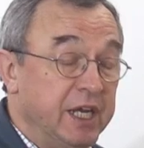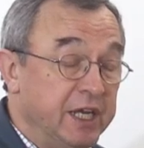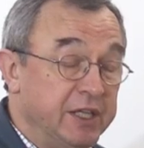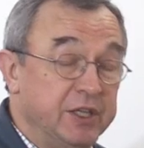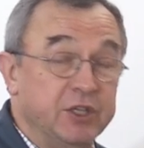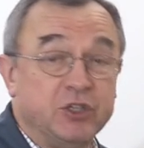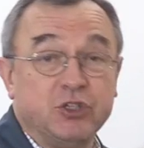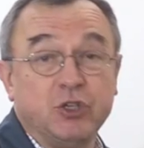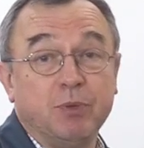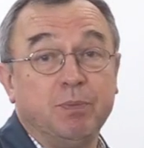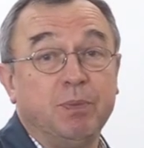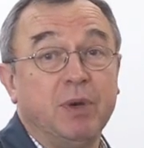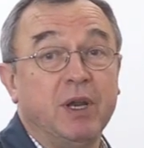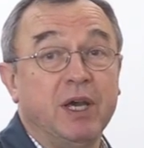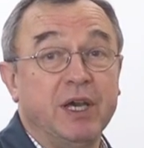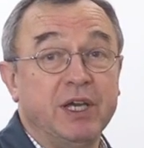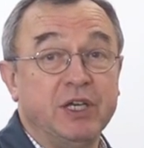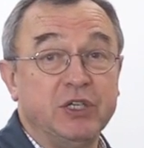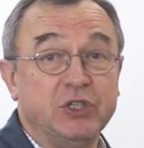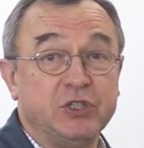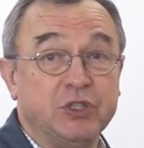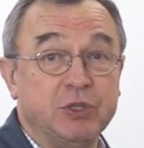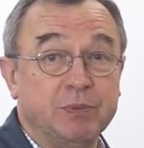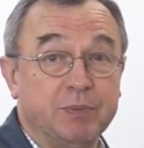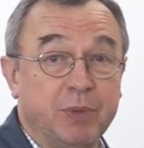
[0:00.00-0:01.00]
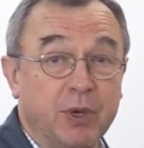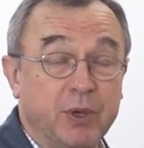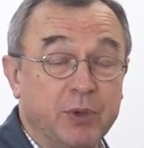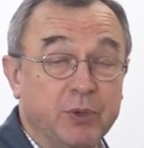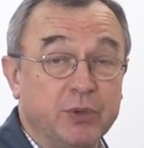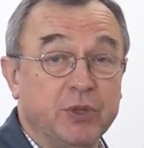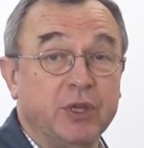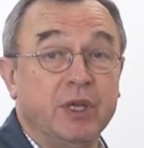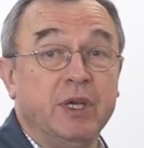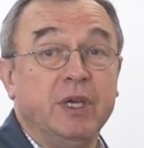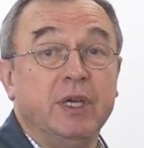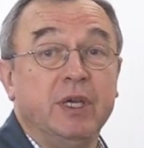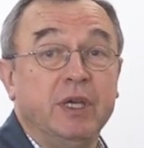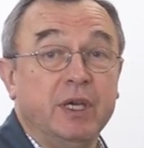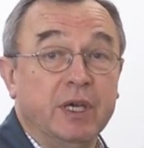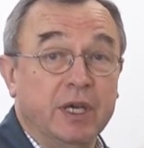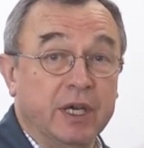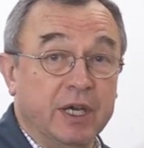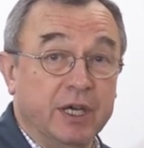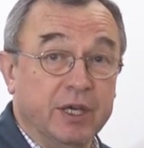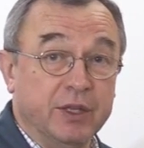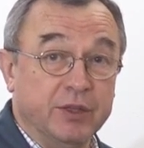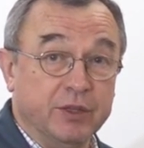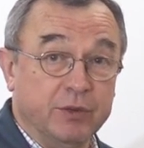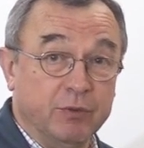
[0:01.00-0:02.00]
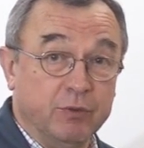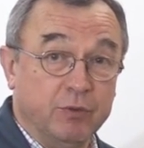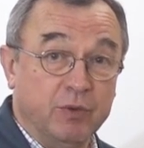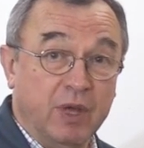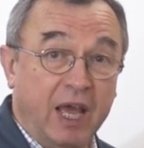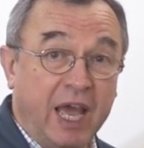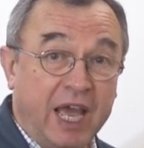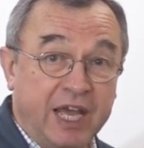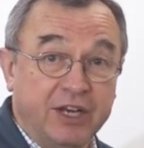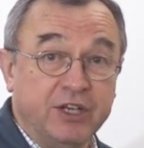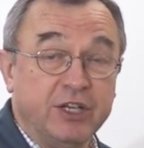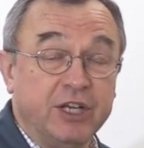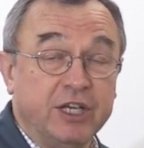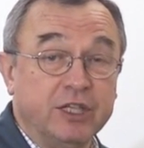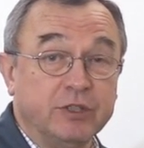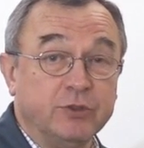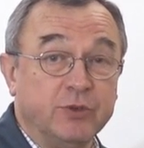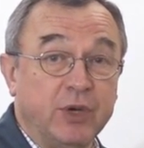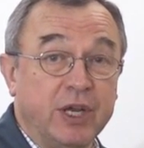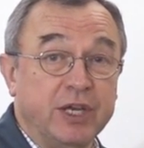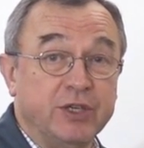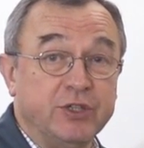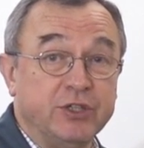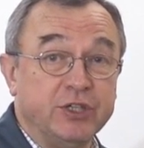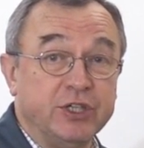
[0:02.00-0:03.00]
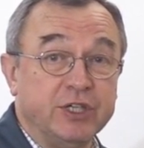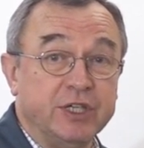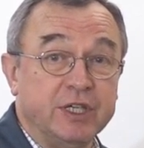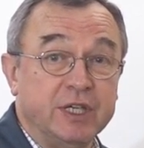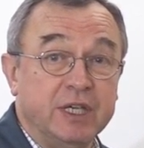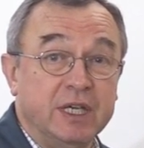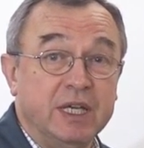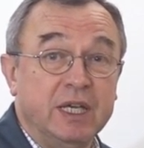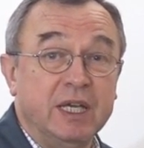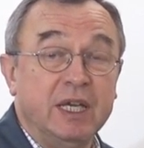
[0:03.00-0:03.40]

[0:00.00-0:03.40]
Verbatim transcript: And this applies to both uh, the handheld router